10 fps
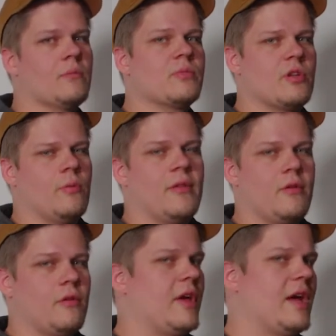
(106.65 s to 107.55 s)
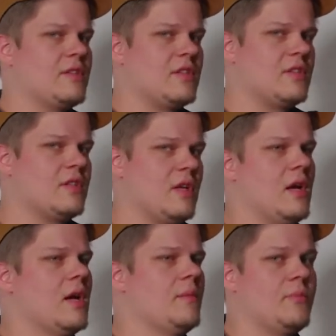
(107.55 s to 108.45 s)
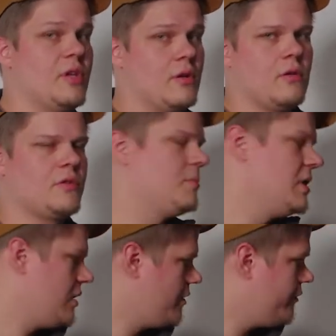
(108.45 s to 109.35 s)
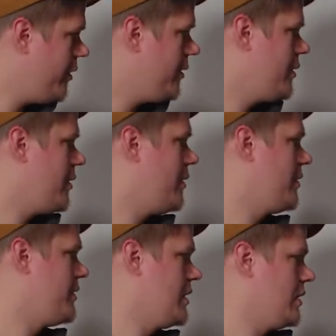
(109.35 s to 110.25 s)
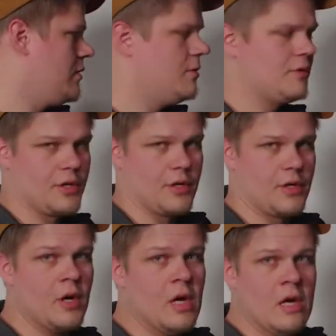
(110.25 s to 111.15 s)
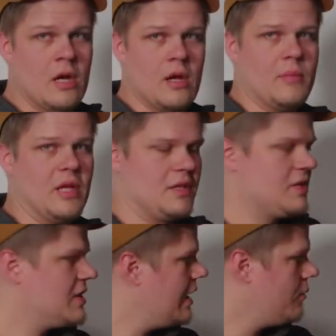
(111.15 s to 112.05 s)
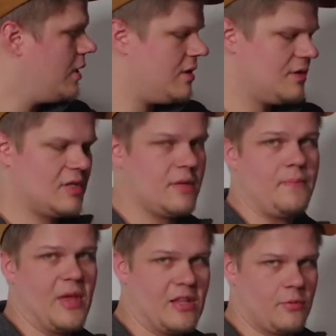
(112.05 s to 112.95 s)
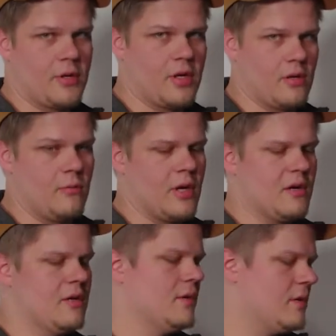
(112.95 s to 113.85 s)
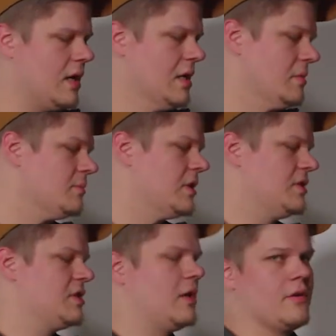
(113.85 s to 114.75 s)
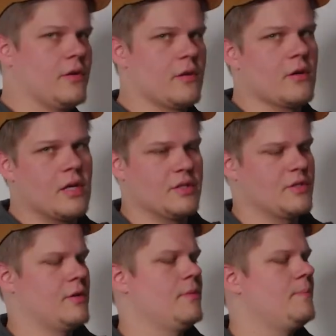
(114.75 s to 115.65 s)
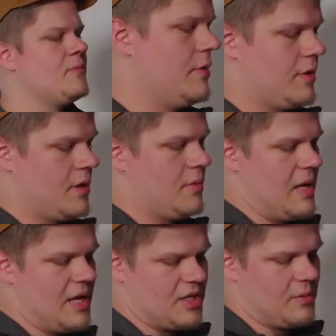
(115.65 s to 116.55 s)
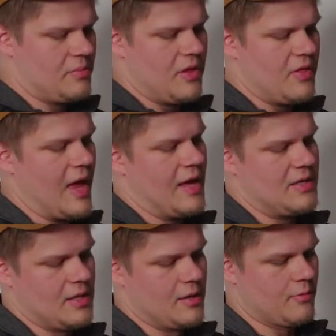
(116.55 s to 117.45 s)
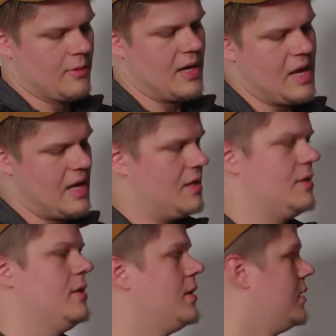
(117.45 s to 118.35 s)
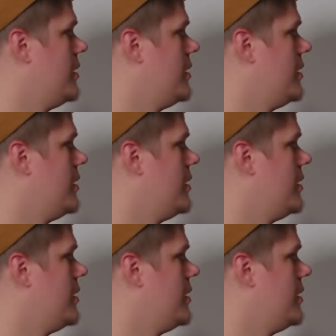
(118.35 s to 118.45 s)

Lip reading: So whether that's the enclosure meeting the floor or the enclosure meeting the sidewalls, that's where you're going to want to install your insert. So you're going to match up that right angle,